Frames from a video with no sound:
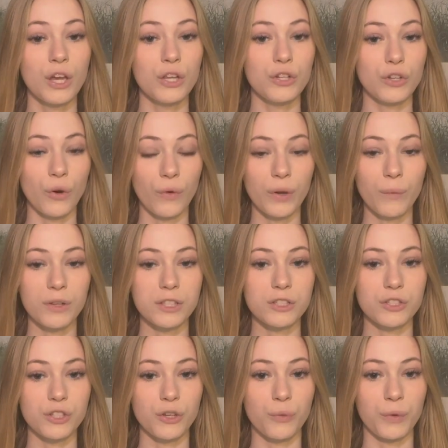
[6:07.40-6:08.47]
Knowing what to
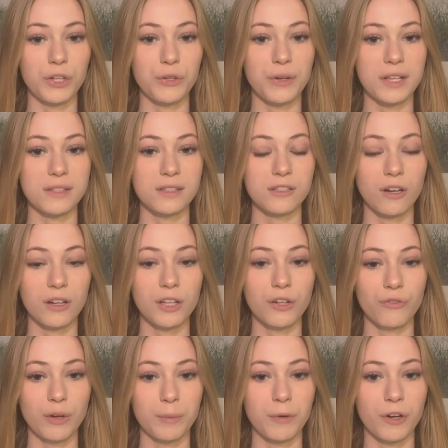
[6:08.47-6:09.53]
do when you get stuck in a
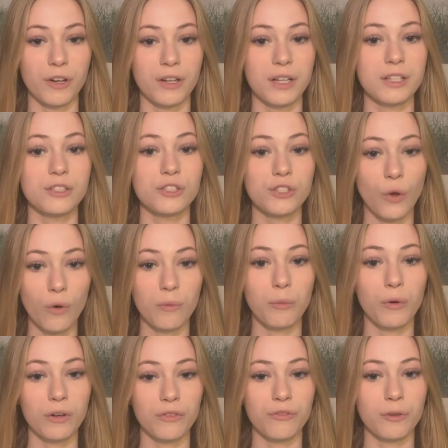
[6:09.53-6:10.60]
rip current is so
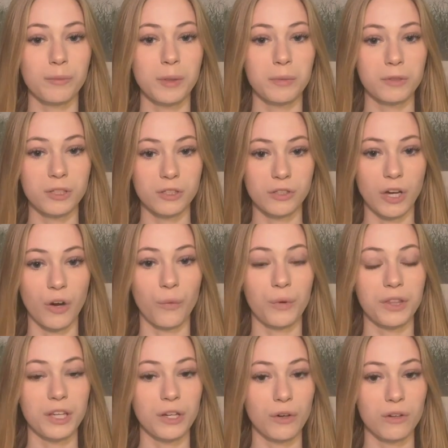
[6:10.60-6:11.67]
important for people to know when
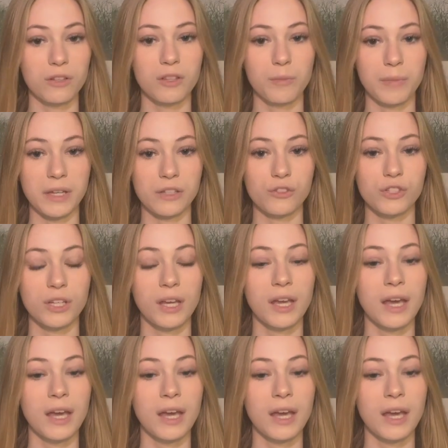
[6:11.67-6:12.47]
they go to the beach,